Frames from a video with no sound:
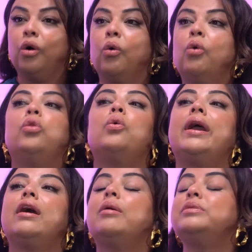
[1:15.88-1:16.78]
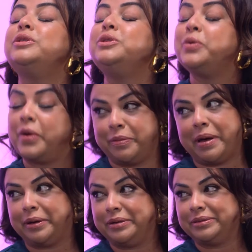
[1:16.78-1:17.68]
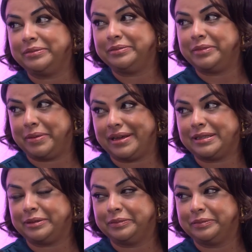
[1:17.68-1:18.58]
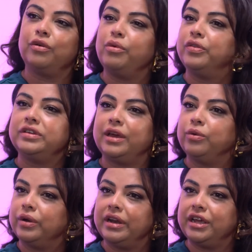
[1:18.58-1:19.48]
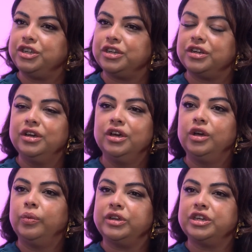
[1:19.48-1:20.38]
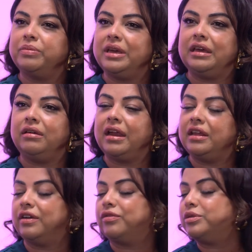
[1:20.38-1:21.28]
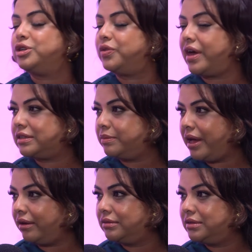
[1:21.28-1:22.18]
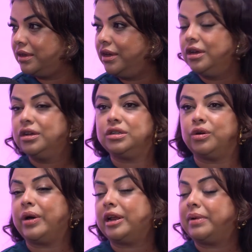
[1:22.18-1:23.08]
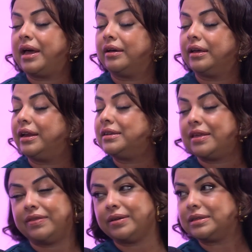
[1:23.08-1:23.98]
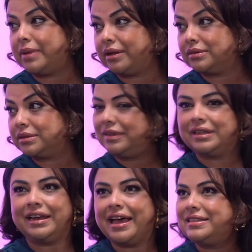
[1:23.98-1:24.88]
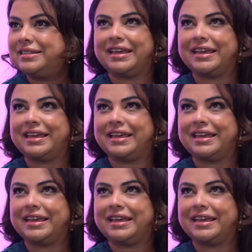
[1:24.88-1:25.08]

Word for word: all the way up to two hundred pound per person. From on the day coordination, which can be anything from two thousand pounds to a wedding planner getting £10,000. The less